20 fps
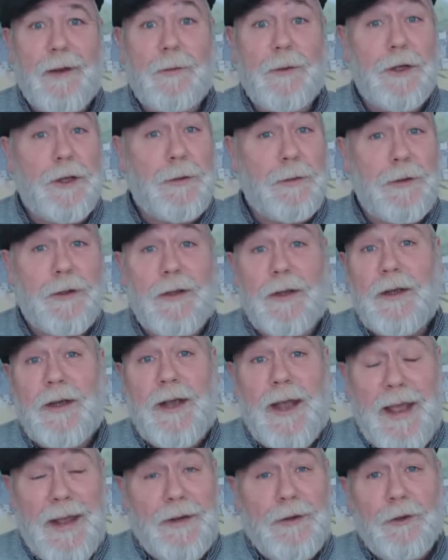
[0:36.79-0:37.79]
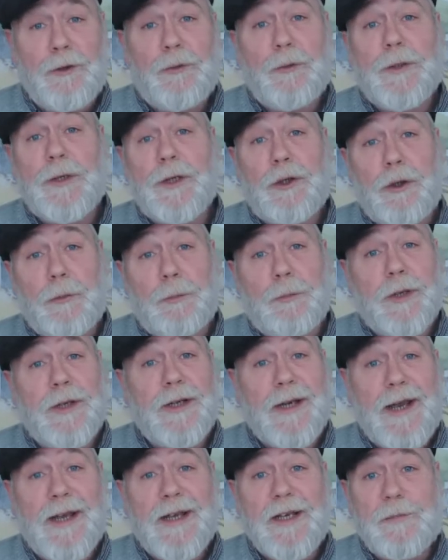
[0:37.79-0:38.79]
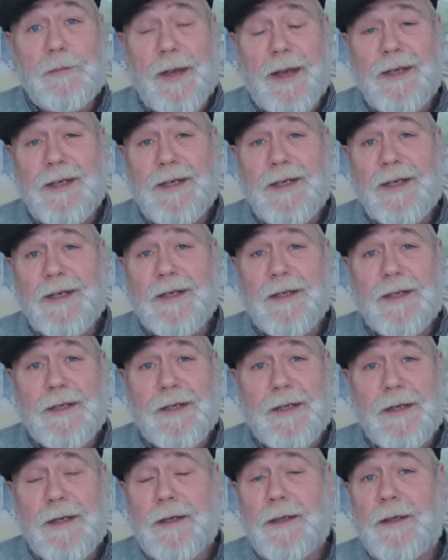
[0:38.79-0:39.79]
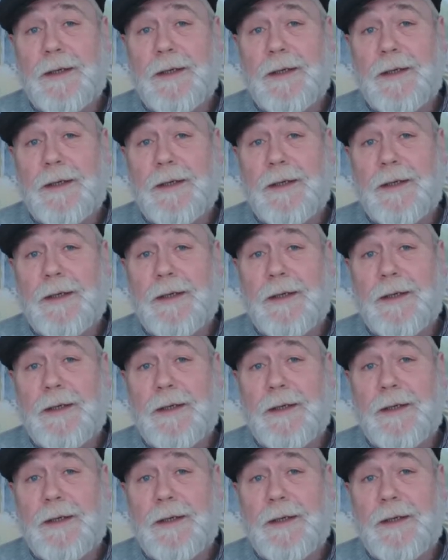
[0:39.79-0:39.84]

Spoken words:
We're going to end up with a couple of nice paintings.